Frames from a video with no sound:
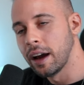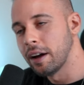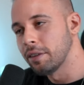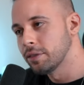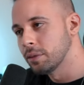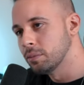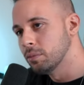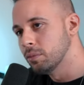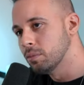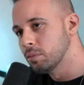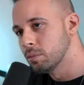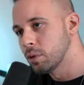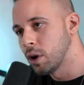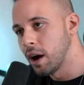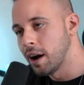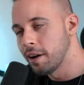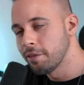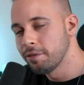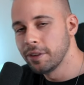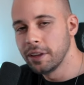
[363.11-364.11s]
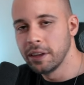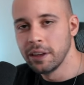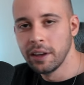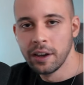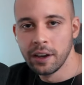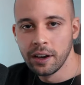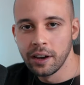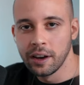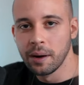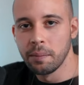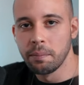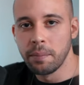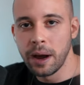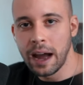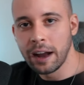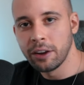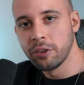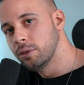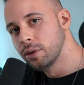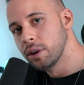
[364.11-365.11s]
have some coffee, come
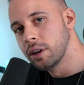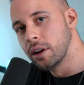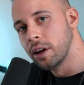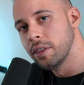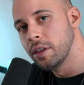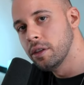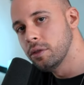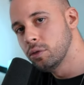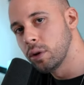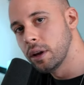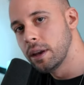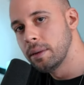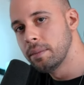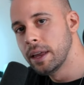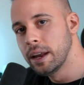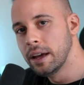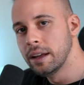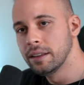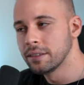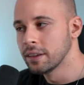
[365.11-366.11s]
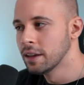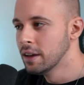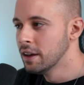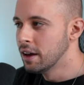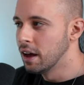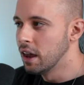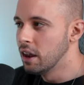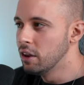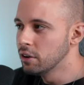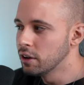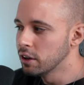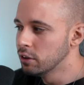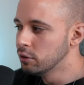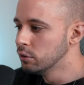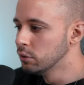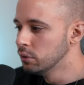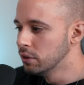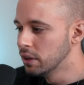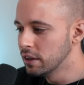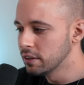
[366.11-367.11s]
back, do another 20 minutes. And you can
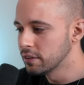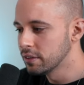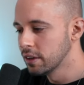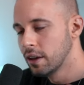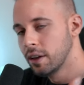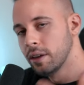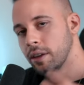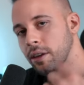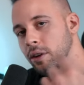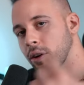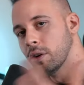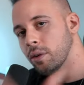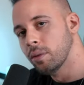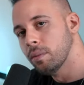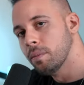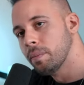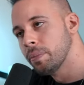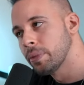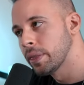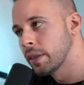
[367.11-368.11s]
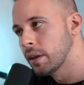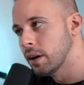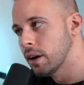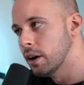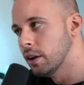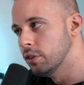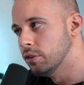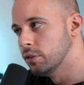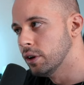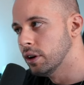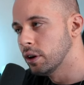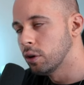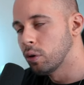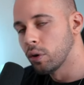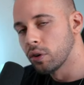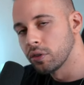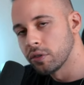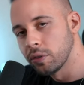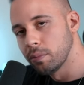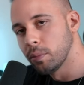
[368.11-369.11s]
do this, you know, during the
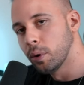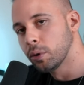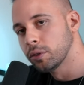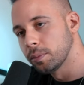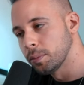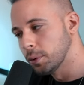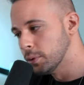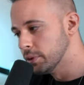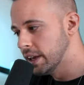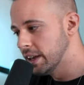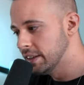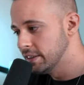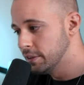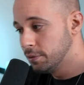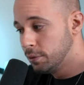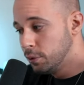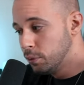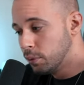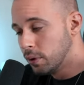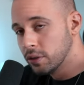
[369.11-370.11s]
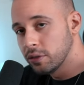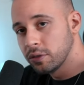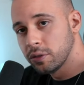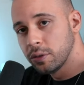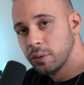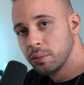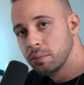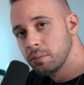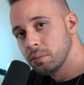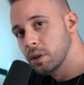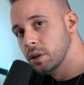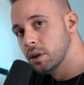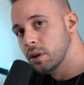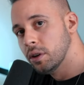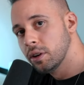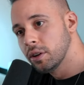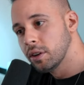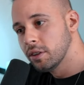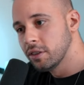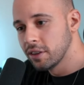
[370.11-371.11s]
course of multiple days if you want to. You know,
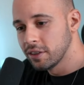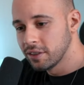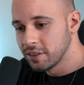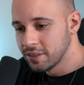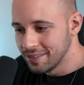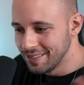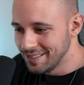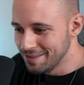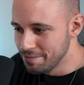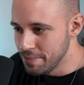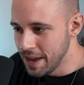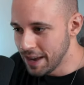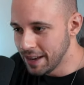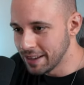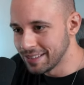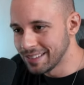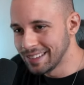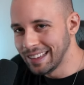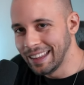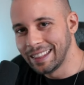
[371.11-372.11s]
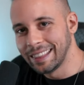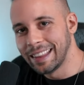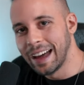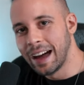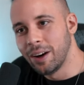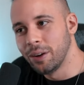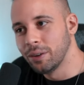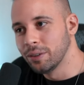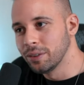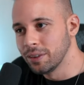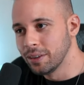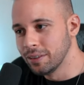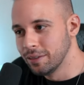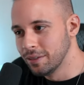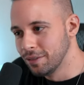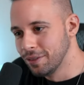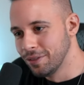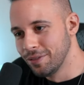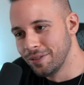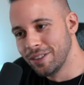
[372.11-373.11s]
you could just make a sit down
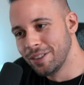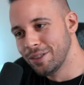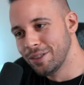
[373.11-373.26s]
and